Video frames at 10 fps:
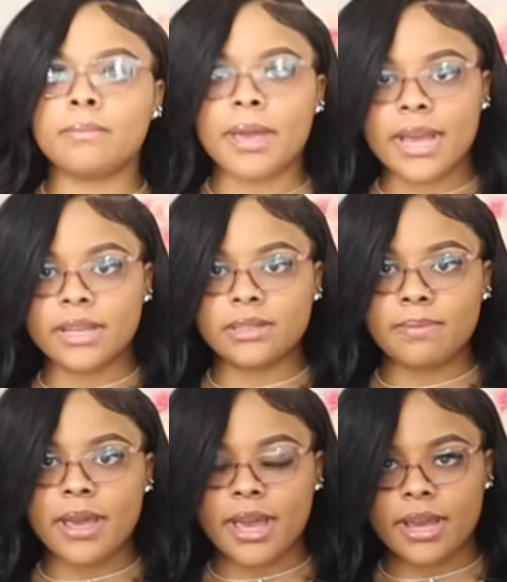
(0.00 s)
Bag is
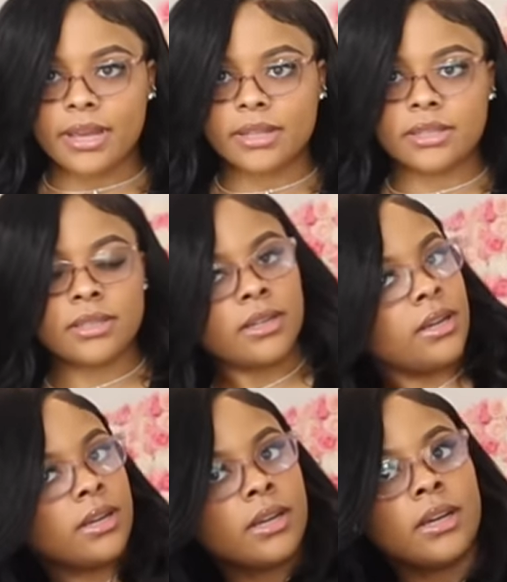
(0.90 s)
packed.
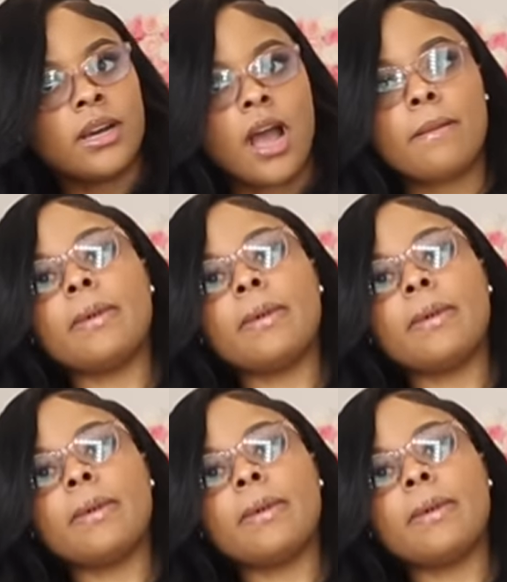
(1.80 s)
I'm